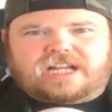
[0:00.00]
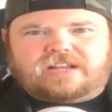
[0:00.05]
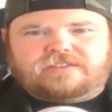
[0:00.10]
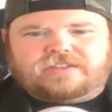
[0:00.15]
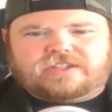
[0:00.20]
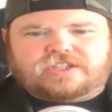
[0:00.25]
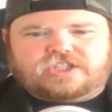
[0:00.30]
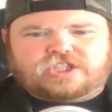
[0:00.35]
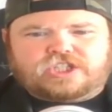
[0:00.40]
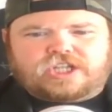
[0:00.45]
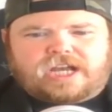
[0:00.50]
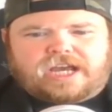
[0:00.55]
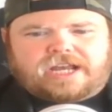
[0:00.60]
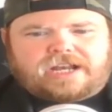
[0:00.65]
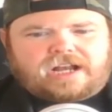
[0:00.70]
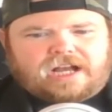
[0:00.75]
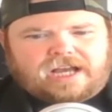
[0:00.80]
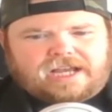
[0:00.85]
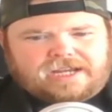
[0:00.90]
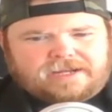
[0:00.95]
down these
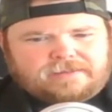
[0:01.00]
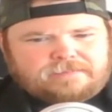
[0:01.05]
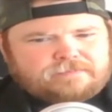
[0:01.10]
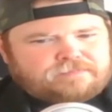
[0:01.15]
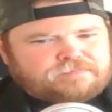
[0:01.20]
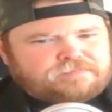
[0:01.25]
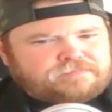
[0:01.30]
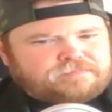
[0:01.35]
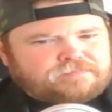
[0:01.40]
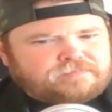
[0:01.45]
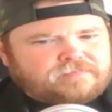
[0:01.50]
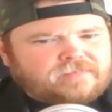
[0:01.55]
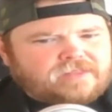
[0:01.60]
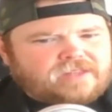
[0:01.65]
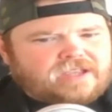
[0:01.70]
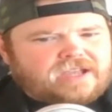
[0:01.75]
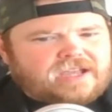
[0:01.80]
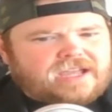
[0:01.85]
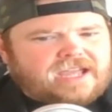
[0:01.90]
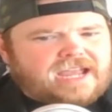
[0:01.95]
Jedi.
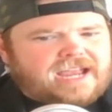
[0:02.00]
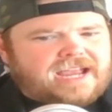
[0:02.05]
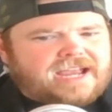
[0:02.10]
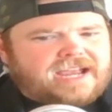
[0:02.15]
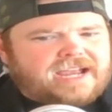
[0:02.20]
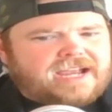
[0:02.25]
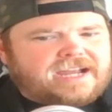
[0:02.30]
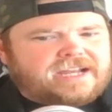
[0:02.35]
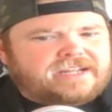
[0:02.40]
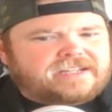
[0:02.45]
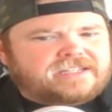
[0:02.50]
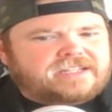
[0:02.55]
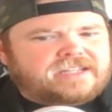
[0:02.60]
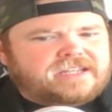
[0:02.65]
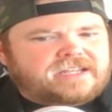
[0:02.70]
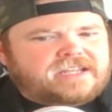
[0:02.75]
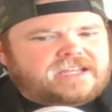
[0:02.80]
And